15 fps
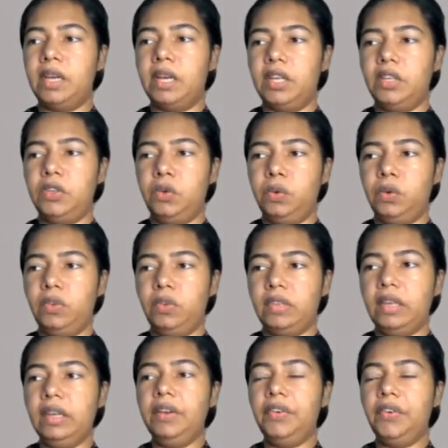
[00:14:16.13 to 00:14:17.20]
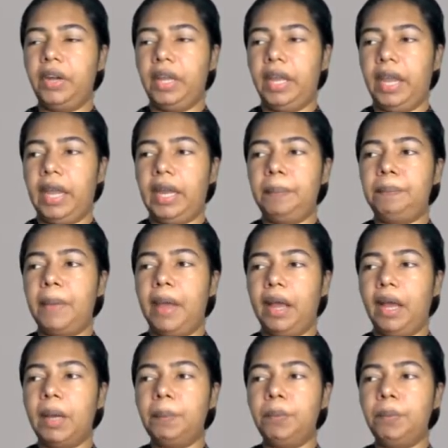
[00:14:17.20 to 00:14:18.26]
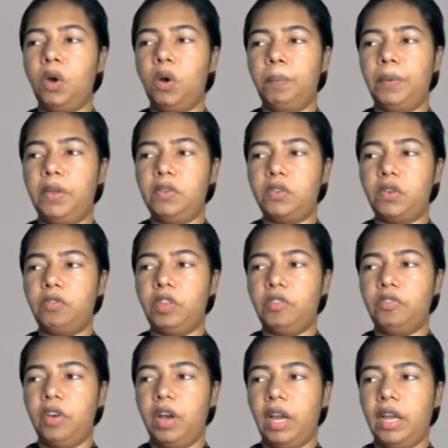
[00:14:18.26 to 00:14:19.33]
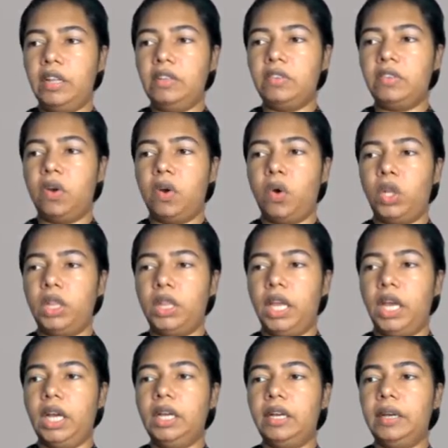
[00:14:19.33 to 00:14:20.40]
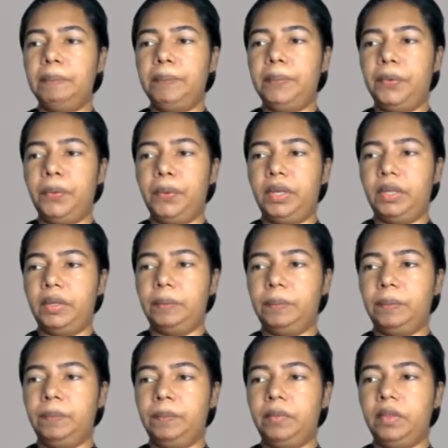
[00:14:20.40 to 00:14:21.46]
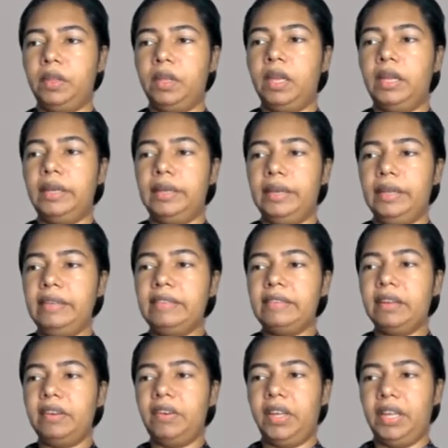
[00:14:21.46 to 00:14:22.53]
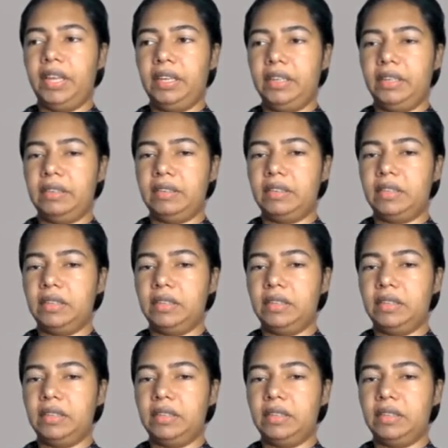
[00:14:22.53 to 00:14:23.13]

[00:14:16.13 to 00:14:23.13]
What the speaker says: a user create backup copies of the files on their computer. Disk cleaners.